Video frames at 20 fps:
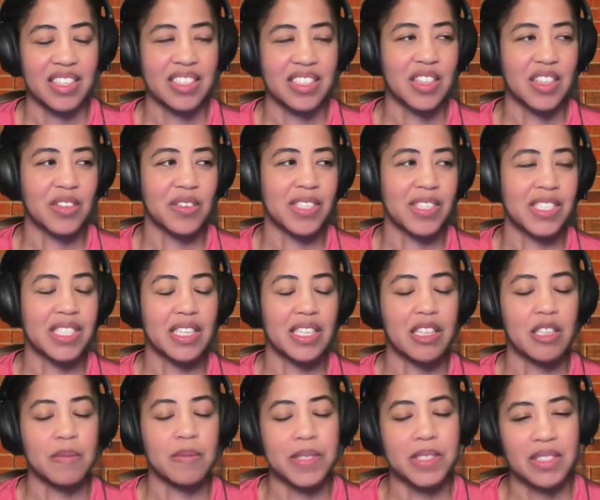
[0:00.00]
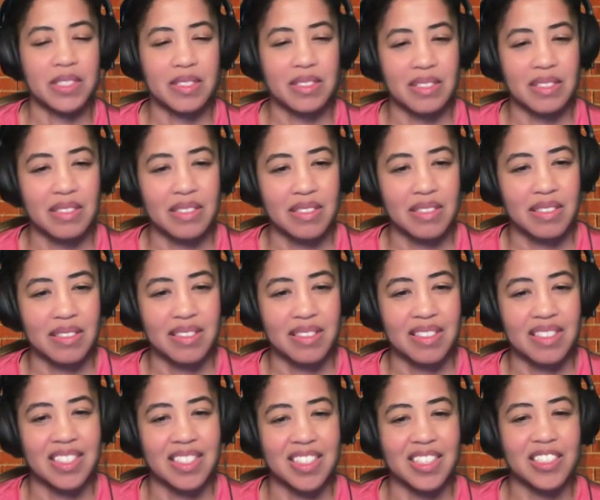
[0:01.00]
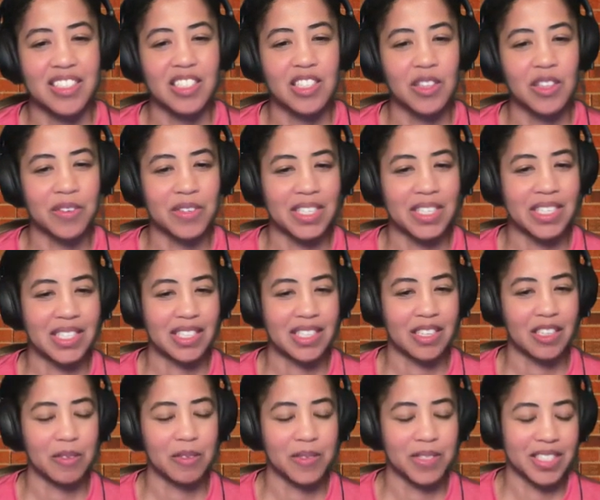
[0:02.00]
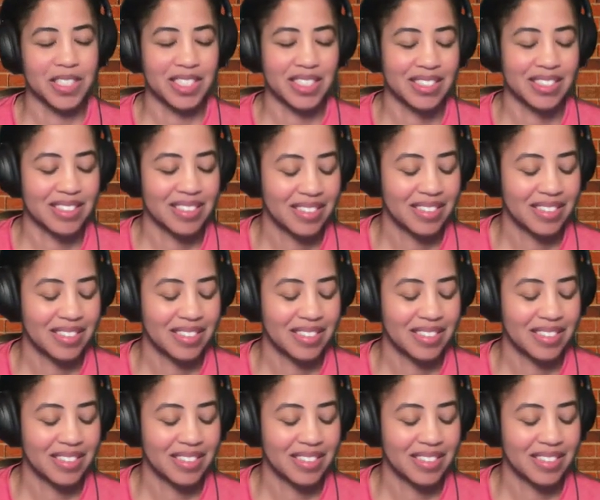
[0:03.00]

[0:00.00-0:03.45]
It's 3 syllables. It's 3 syllables.